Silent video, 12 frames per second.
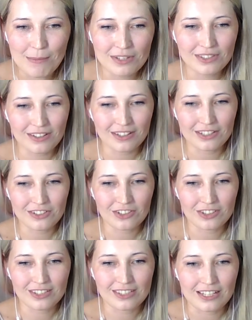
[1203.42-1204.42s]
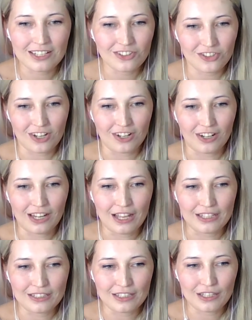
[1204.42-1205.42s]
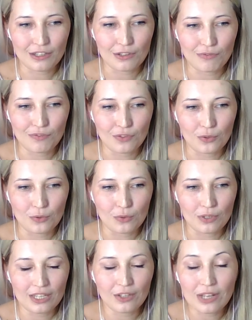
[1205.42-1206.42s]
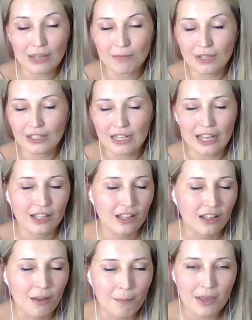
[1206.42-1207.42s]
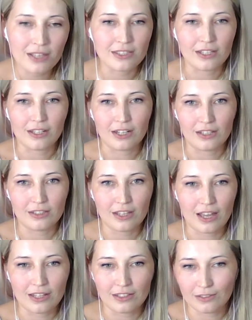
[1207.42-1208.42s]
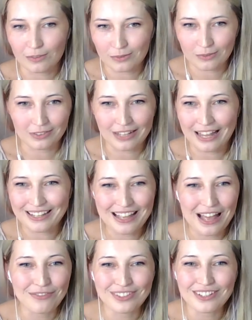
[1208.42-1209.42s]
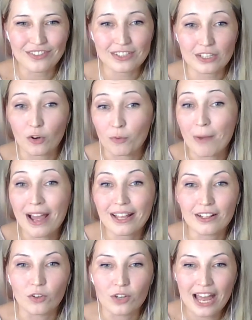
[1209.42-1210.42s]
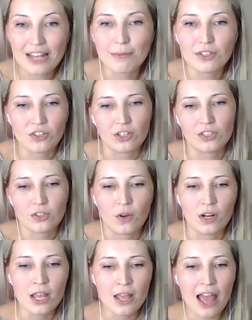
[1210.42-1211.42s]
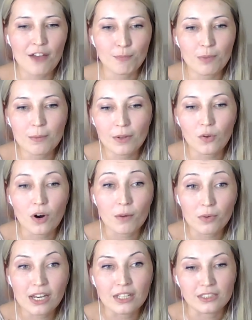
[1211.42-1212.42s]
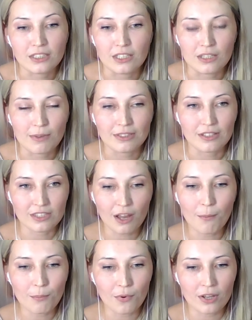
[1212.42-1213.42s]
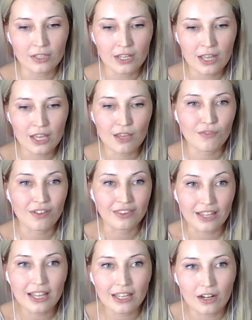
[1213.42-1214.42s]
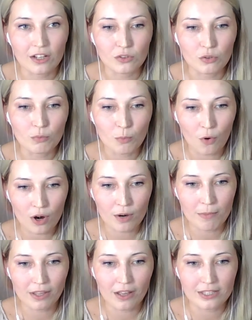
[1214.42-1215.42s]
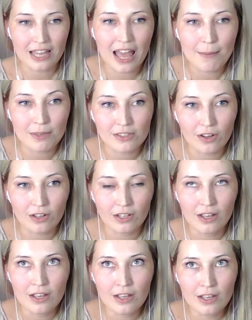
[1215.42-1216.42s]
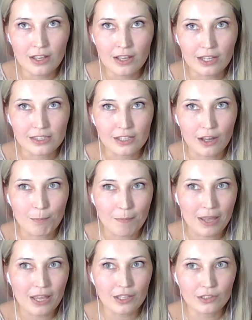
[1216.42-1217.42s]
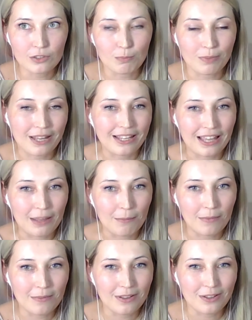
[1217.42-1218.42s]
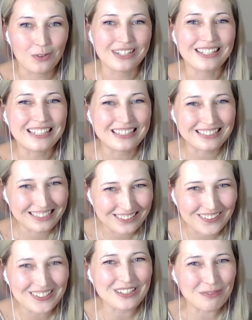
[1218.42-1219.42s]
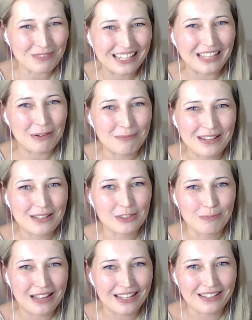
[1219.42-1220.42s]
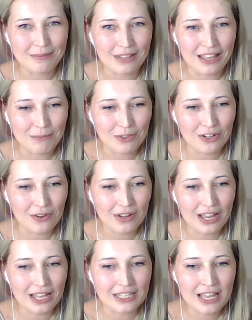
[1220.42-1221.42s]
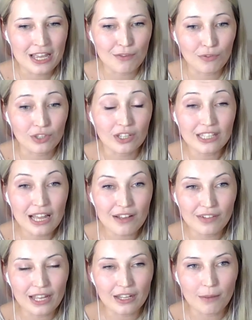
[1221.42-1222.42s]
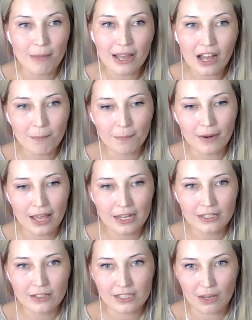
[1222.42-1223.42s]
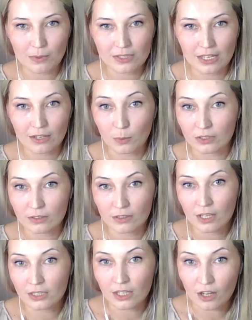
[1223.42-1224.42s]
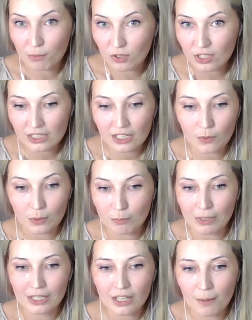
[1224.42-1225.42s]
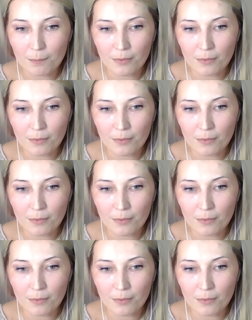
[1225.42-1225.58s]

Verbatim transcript: Amazon is just a sales channel, and if you you can be like amazing at it, and like have service or Michael or Ed and so on, have people who are brilliant at it. But at some point, even they cannot do more because Amazon, it's a pay to play game, or it started to become a play to play game, you know. And if you don't have like a backup plan, as I was saying with the community, with build